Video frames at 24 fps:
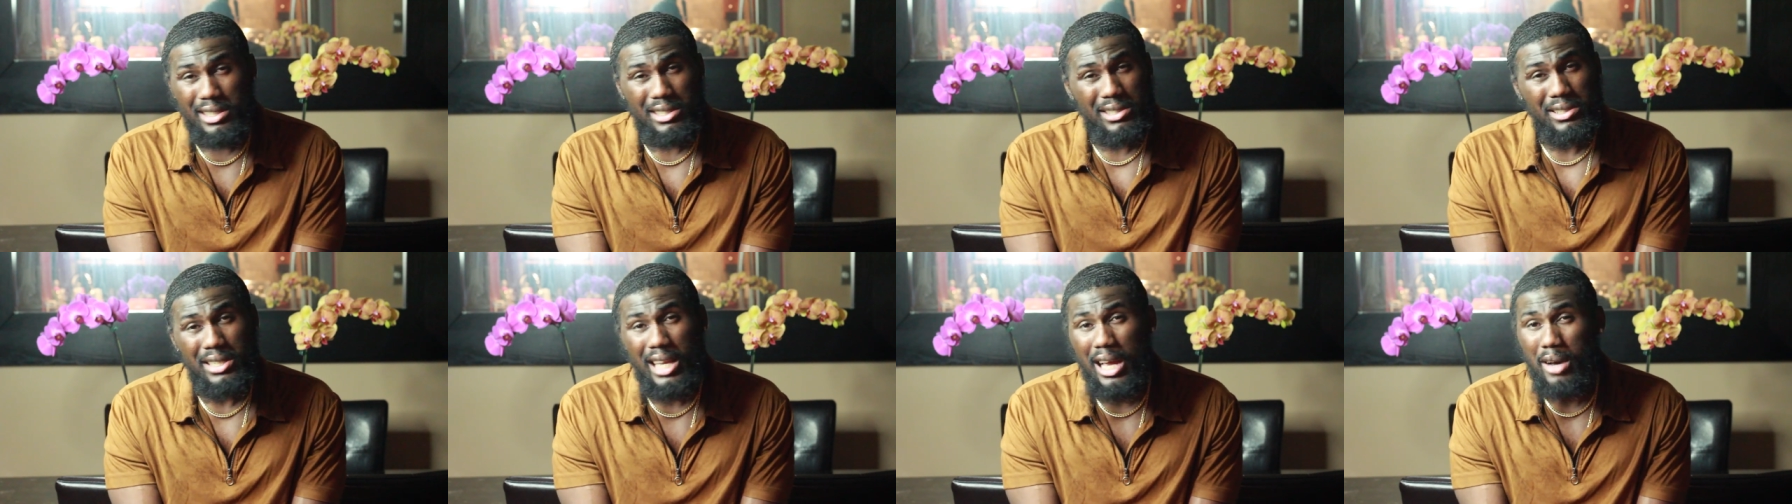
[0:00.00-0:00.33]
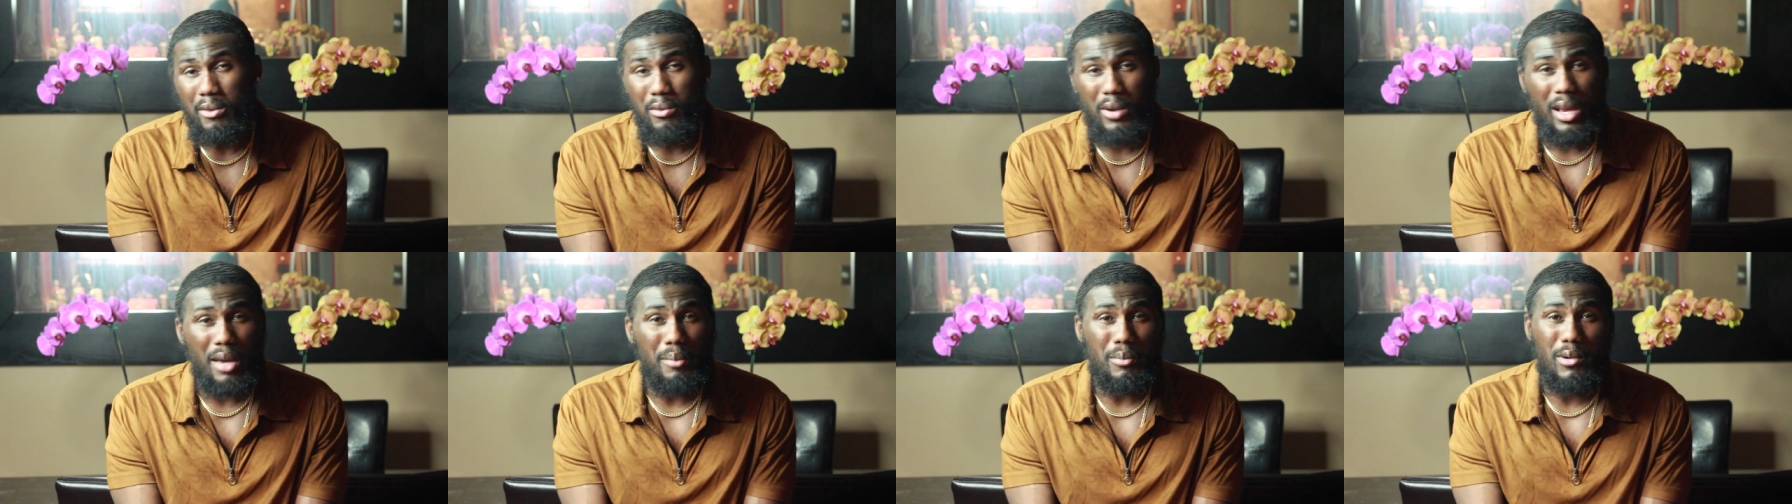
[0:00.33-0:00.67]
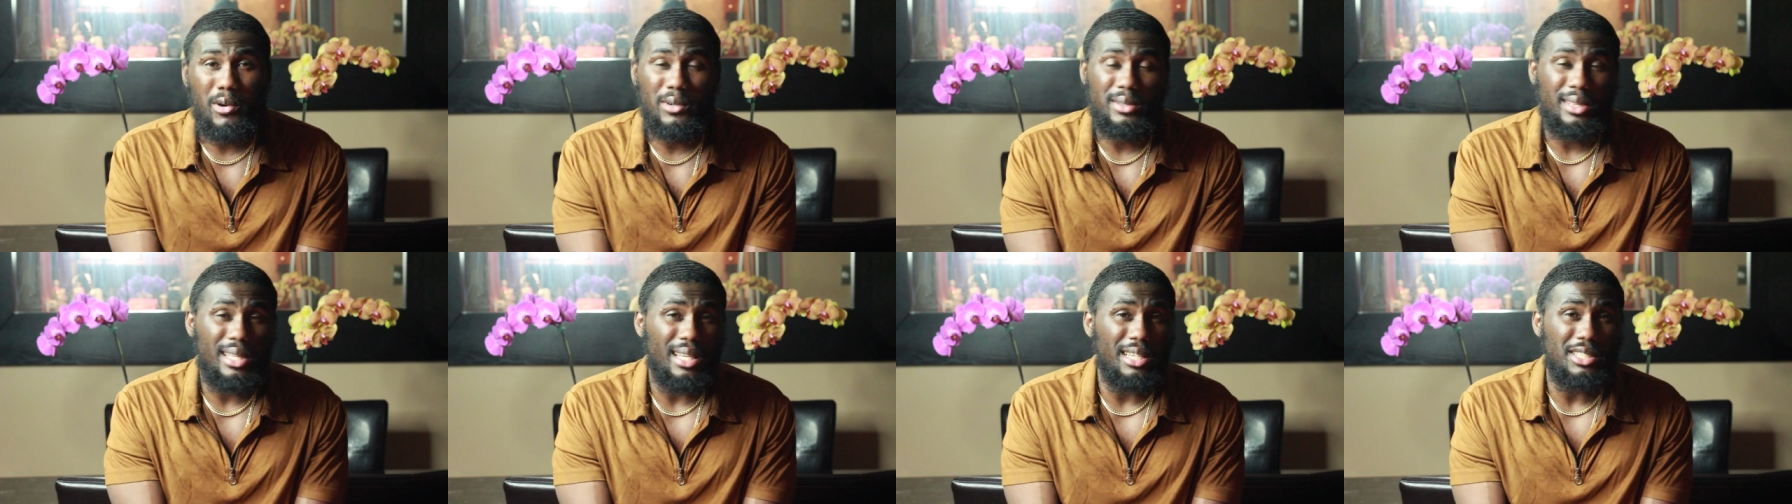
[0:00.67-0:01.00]
you got way
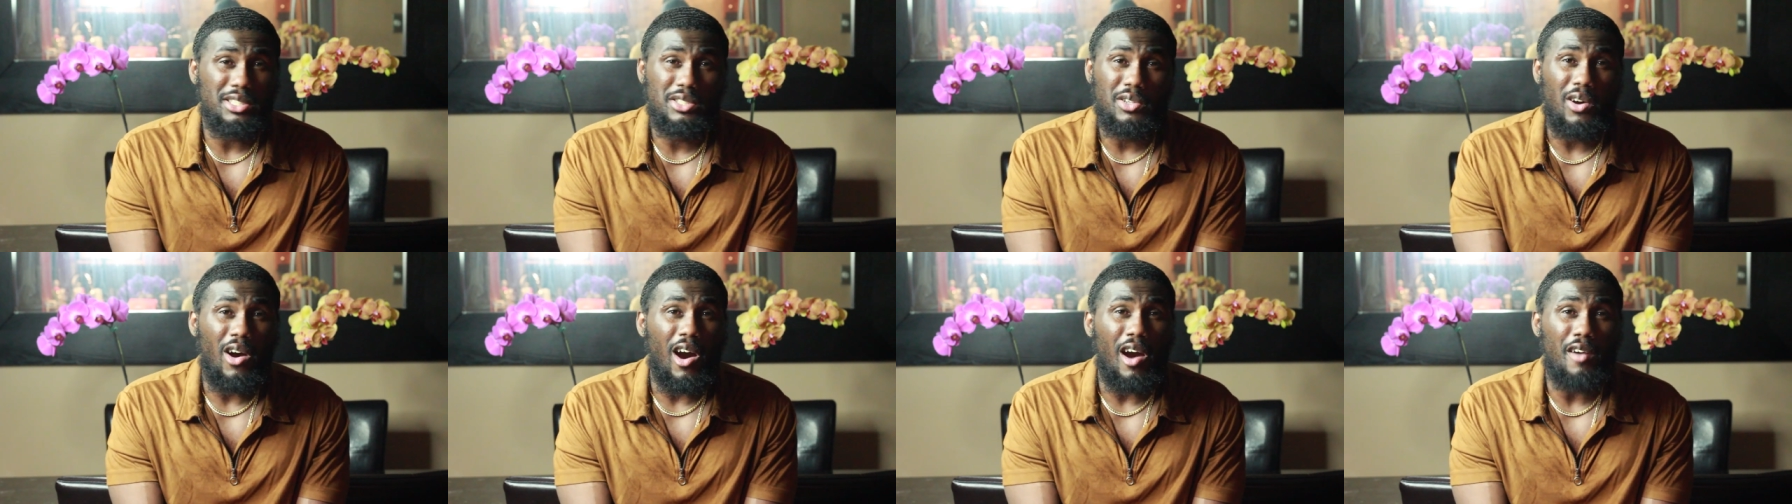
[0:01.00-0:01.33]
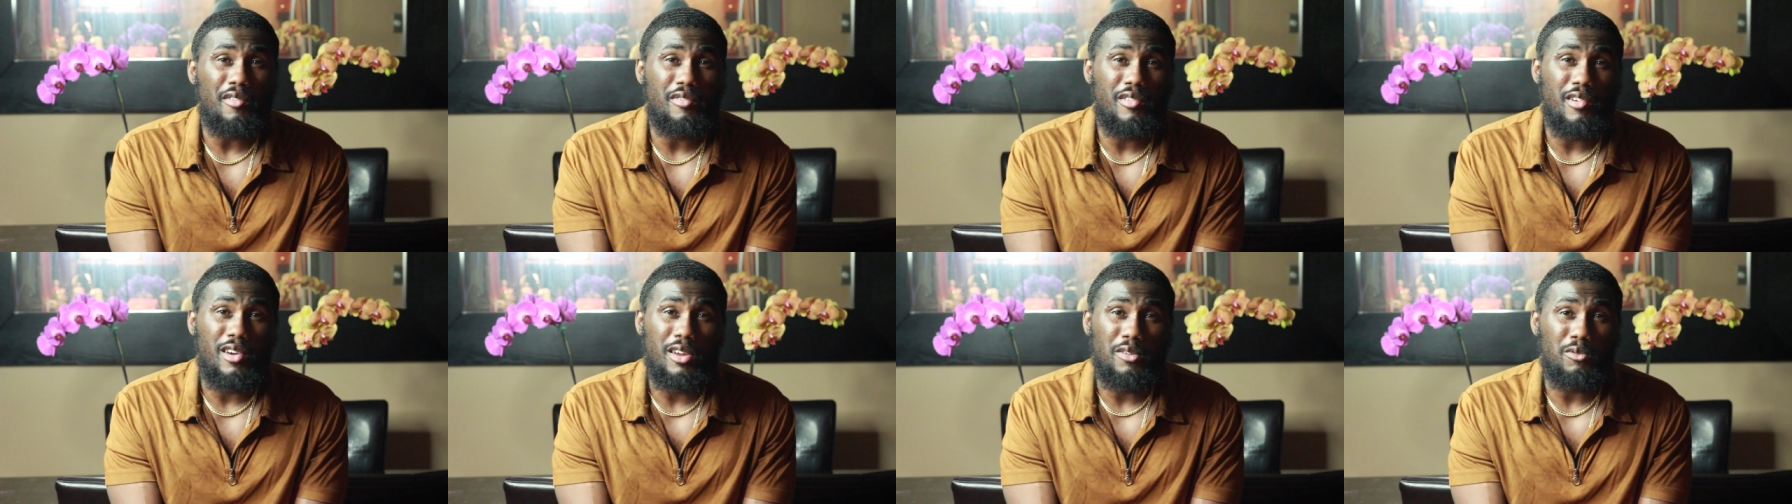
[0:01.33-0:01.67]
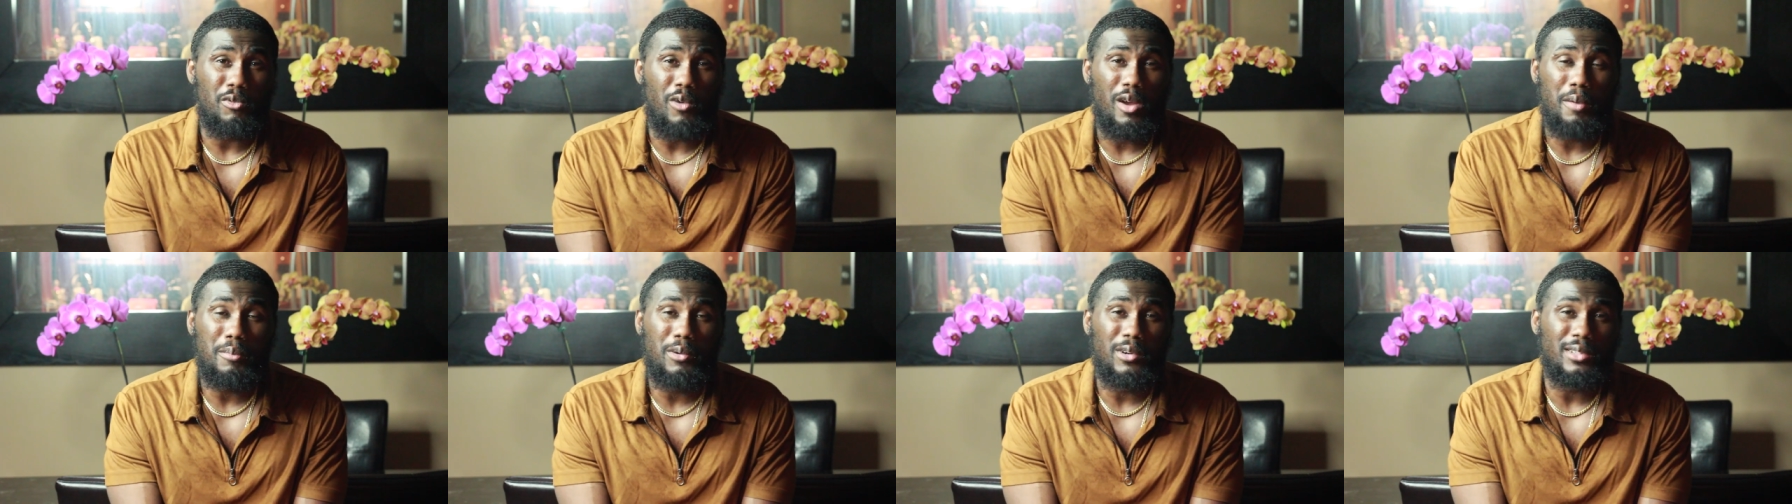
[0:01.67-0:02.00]
more things to offer
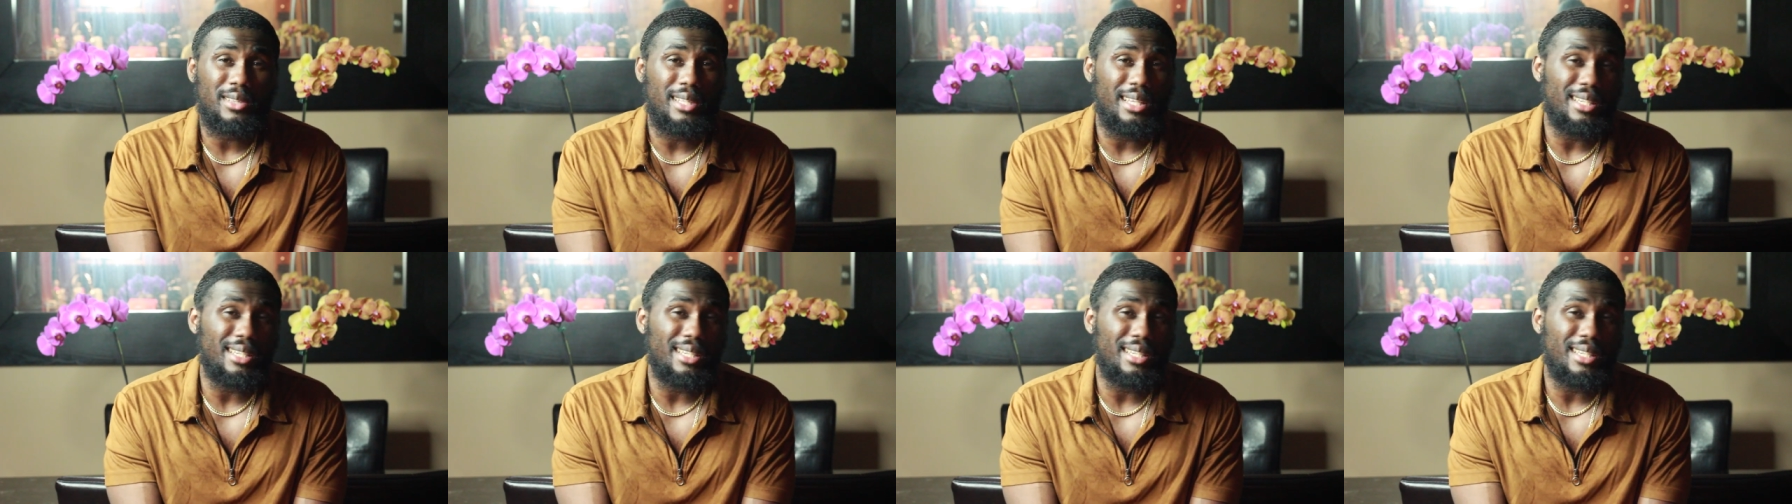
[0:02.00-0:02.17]
and way more